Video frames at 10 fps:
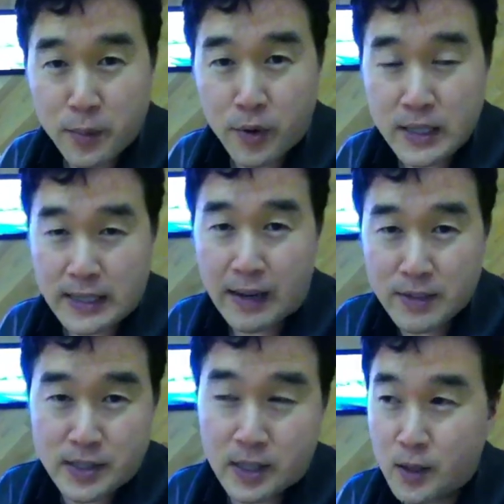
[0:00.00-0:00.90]
in the morning and have
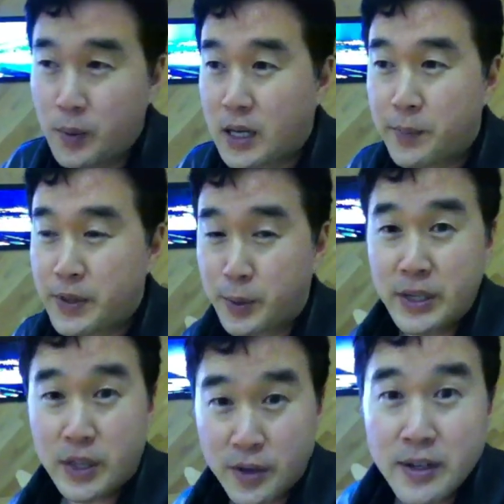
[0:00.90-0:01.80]
a sale, wake up at
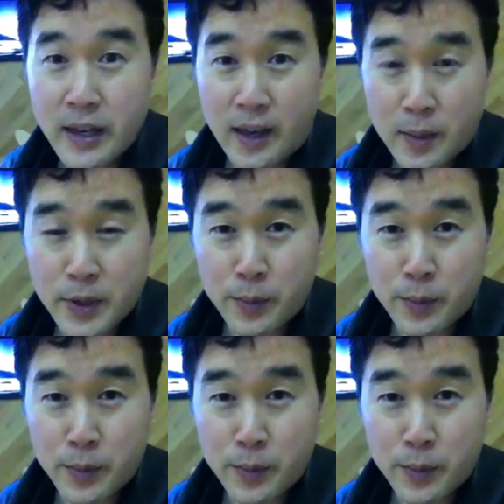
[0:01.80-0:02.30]
3:30 a.m.